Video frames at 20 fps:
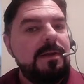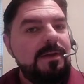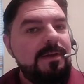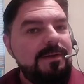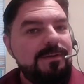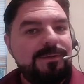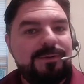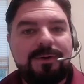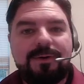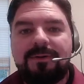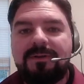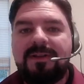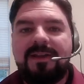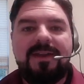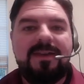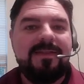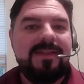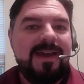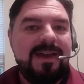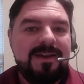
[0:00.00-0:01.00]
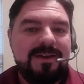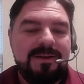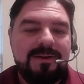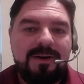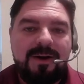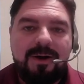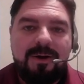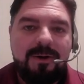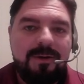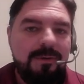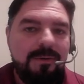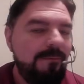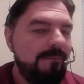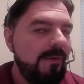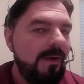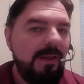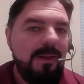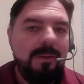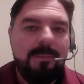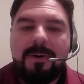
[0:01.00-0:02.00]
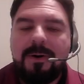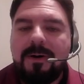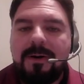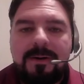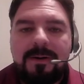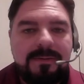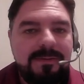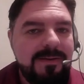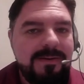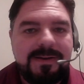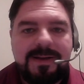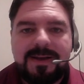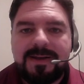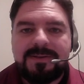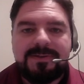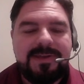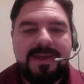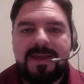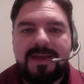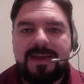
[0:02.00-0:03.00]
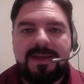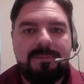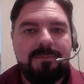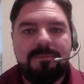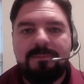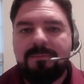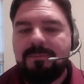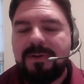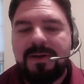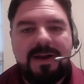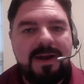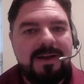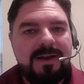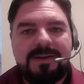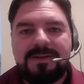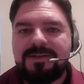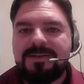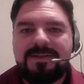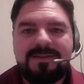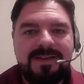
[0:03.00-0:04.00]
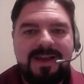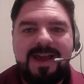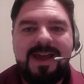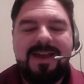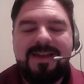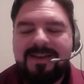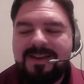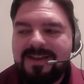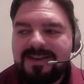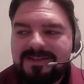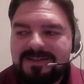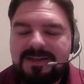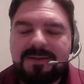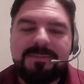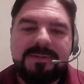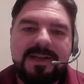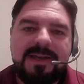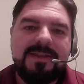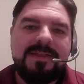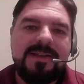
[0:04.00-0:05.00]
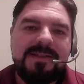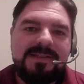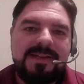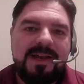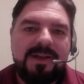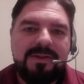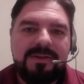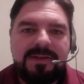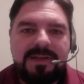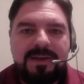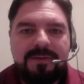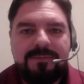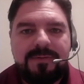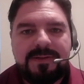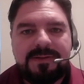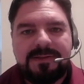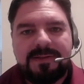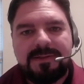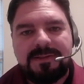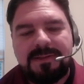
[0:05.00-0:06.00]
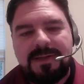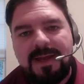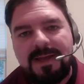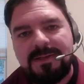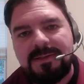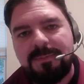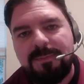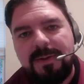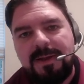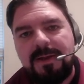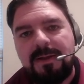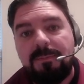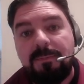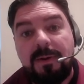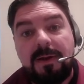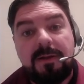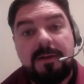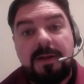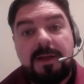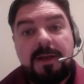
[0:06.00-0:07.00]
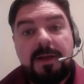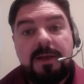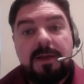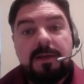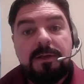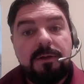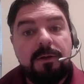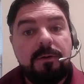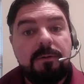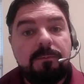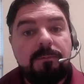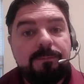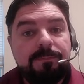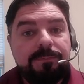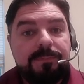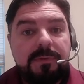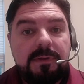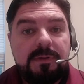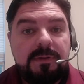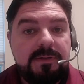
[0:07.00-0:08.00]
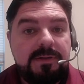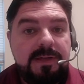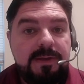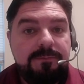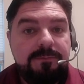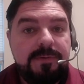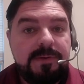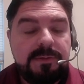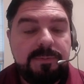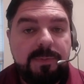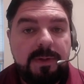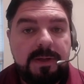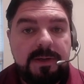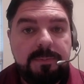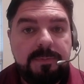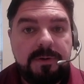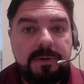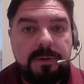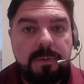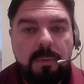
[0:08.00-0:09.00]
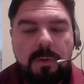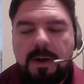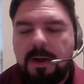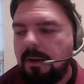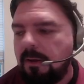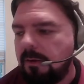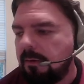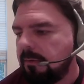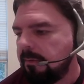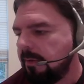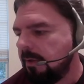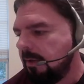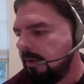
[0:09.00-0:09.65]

certainly that could all fall apart in the next game because it seems like that's how the defense has been. But, you know, the defense played pretty well.